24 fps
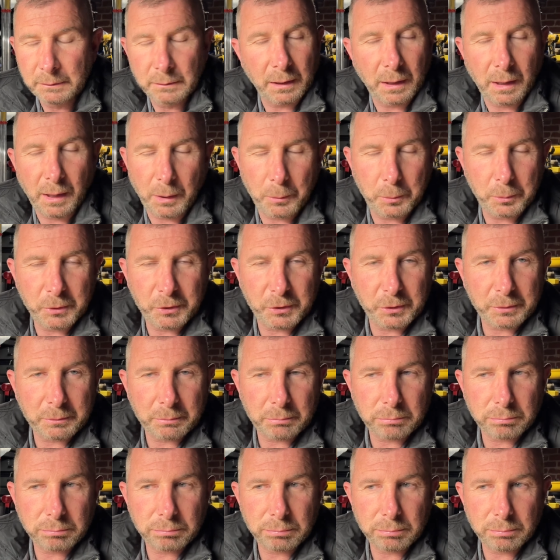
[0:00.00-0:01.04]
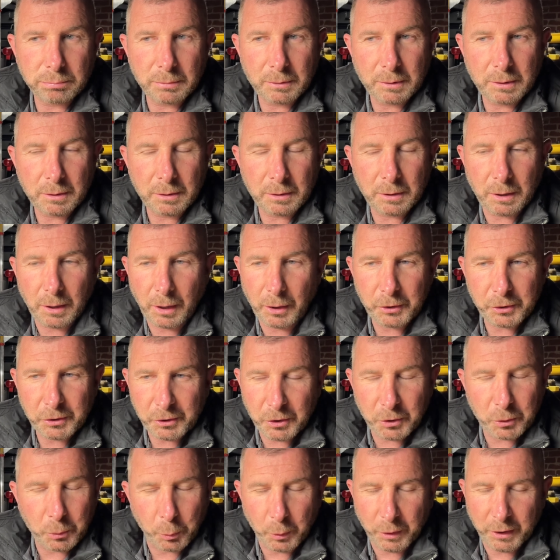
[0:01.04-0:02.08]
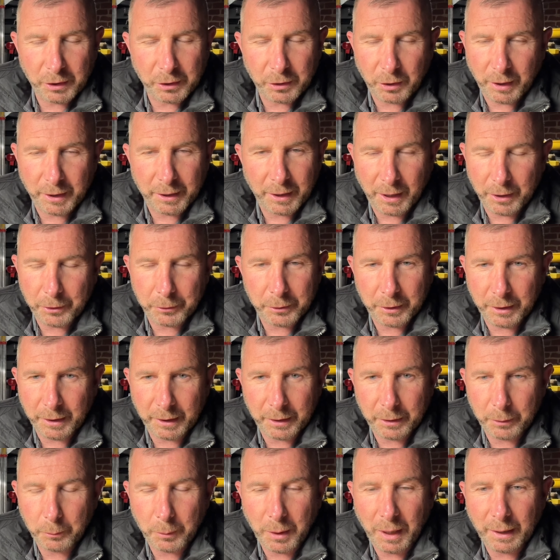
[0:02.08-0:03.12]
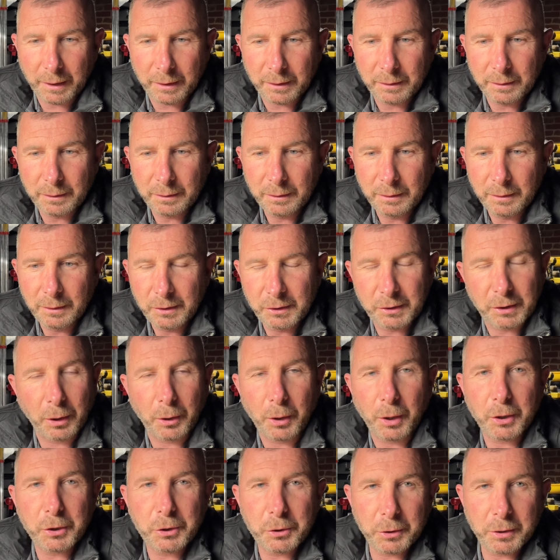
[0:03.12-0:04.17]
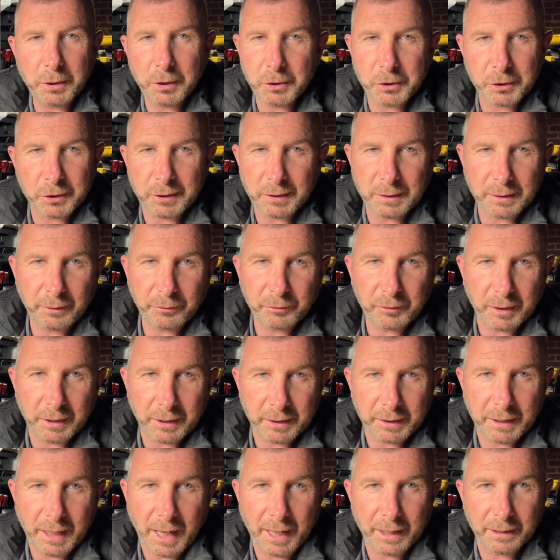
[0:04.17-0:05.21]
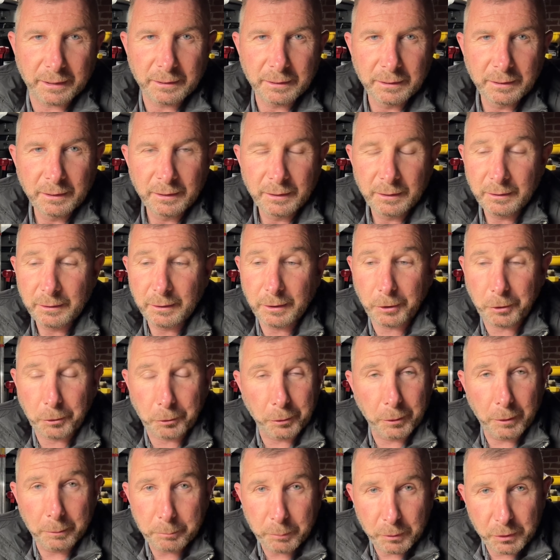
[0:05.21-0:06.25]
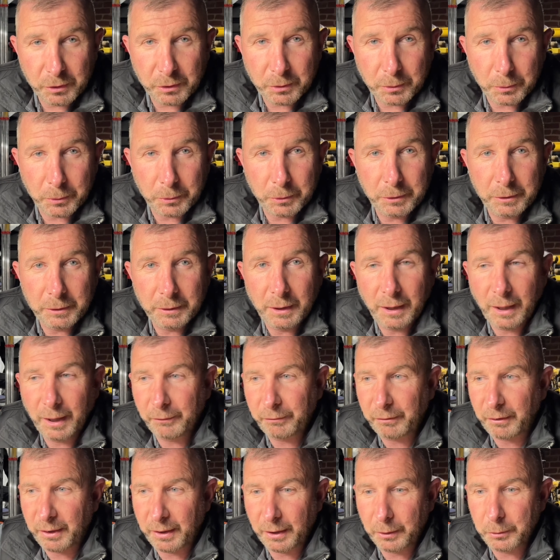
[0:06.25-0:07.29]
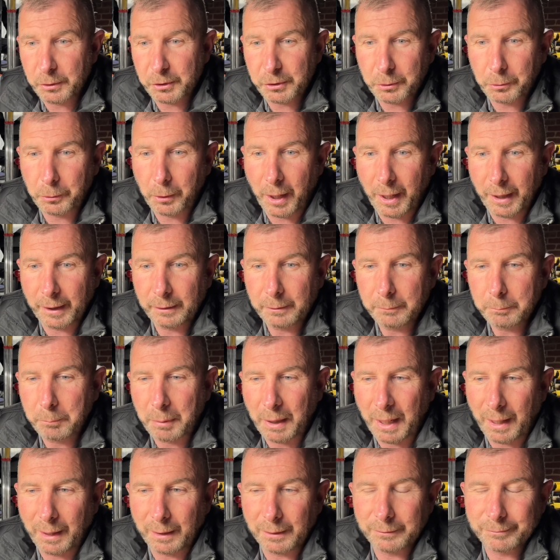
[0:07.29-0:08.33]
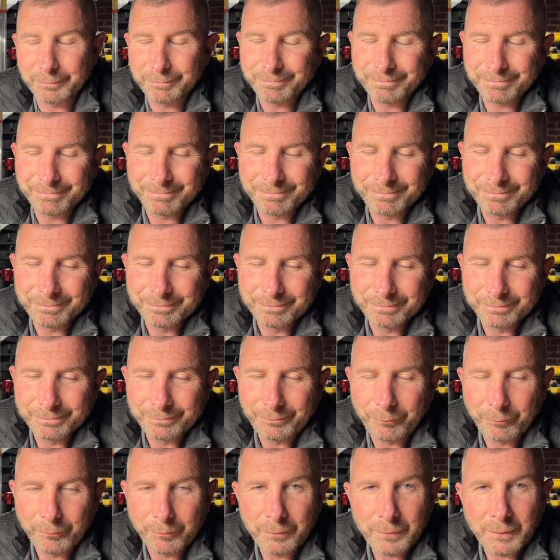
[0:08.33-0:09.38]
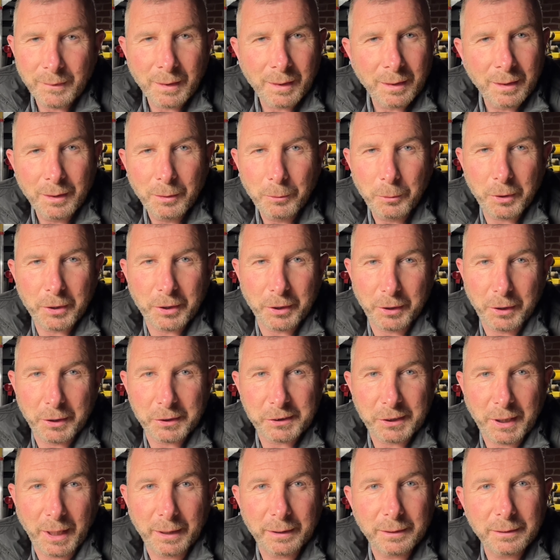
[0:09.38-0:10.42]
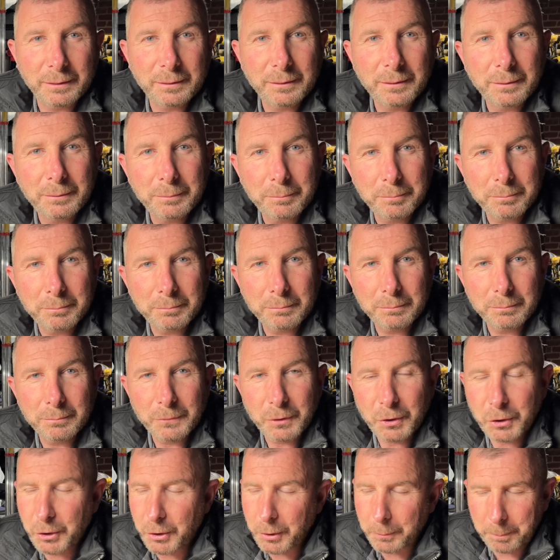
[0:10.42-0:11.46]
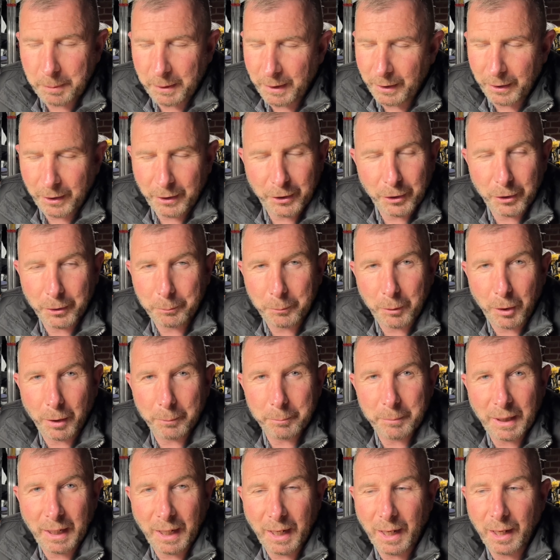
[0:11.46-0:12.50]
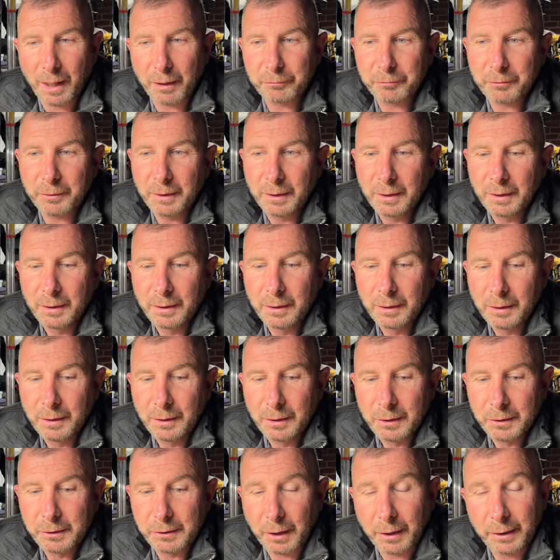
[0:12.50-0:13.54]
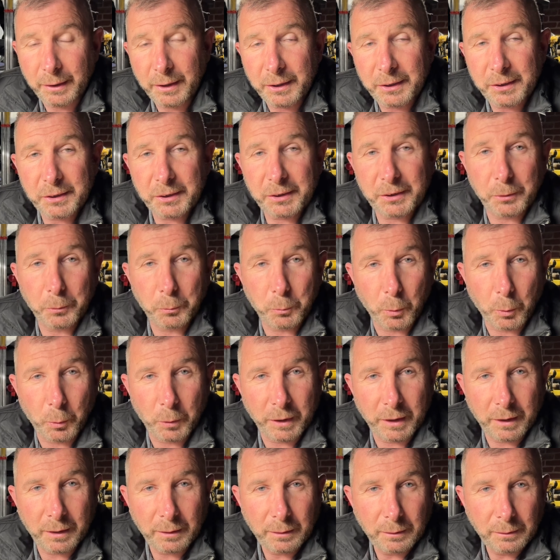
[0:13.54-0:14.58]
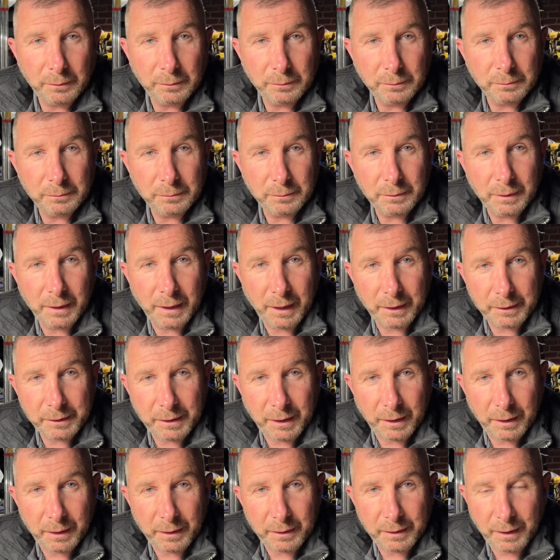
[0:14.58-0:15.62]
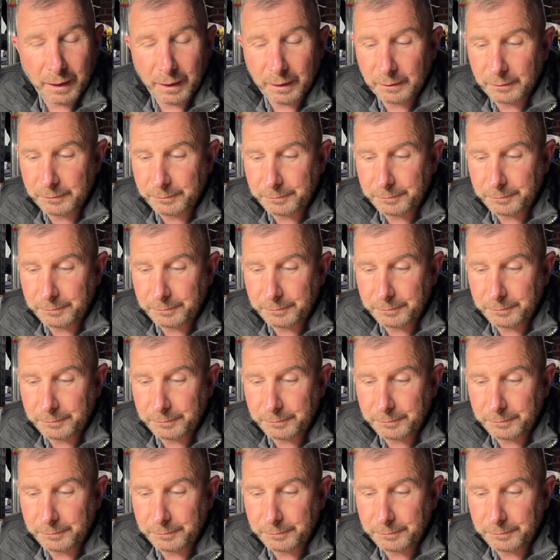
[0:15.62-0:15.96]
I was close to 2,900 anyway. So I should have just left it at that. The group was good. Everything was great. But what can I say? Stupidity on my behalf. So this is the warning out there that